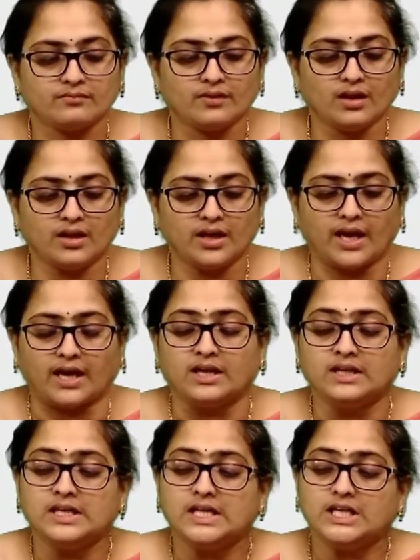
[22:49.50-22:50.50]
A.
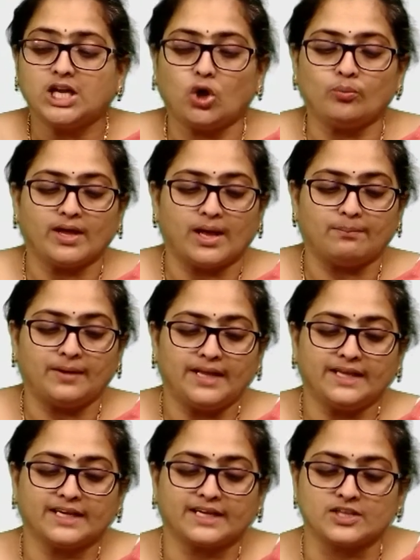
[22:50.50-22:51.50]
Now by
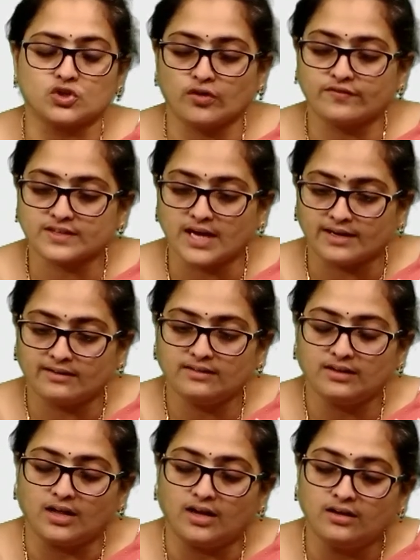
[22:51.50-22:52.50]
applying a Kirchhoff's current
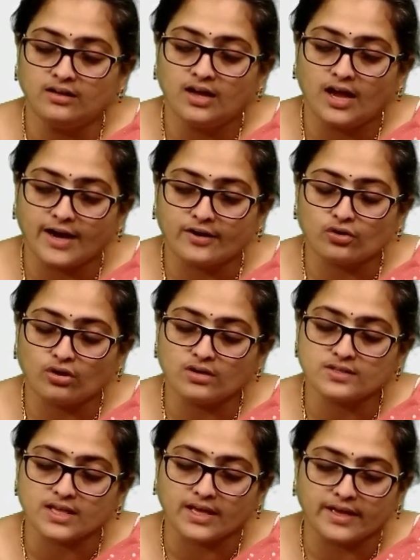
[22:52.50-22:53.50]
law
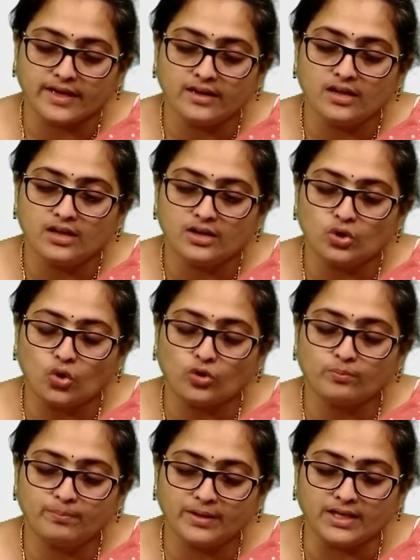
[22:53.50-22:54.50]
across A
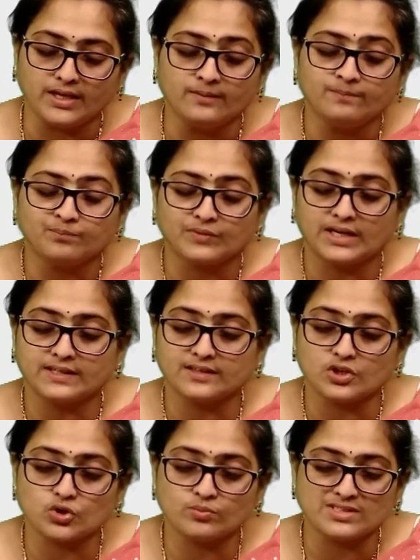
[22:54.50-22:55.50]
node B, let us
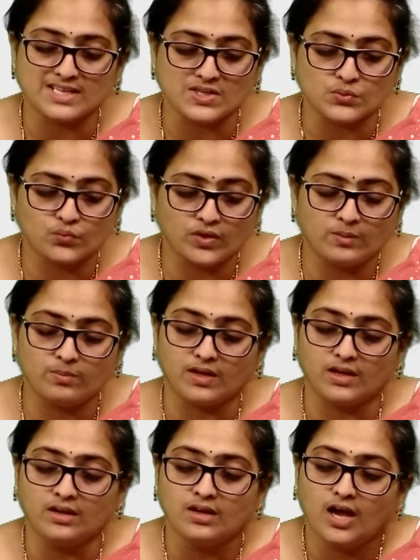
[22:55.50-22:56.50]
assume this as
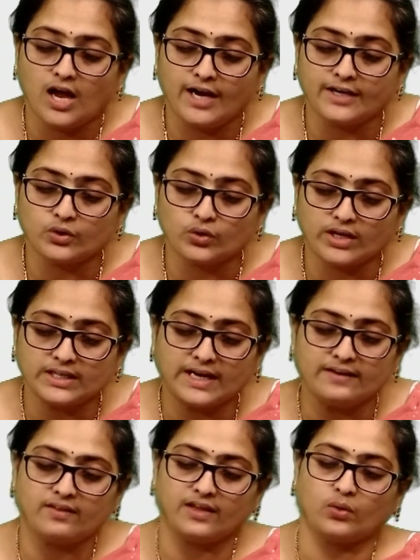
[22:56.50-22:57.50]
Vb, and you can
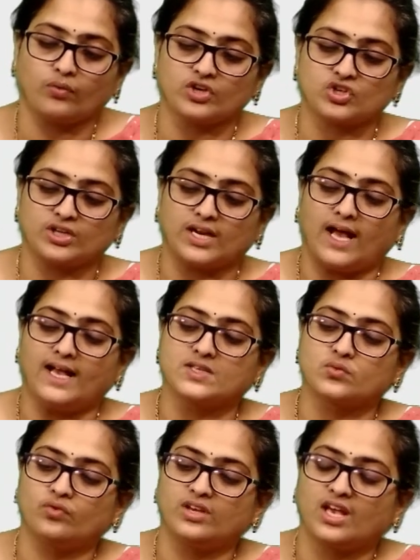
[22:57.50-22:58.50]
get the equation as
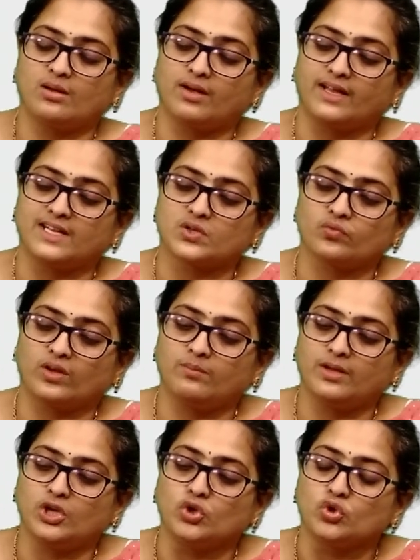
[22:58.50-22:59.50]
Va minus
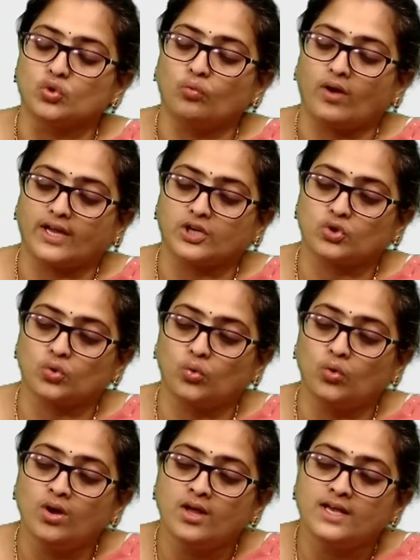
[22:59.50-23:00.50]
Vb into Y2
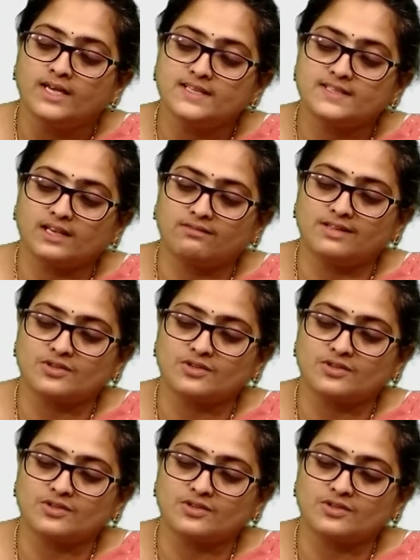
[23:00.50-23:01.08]
is equals to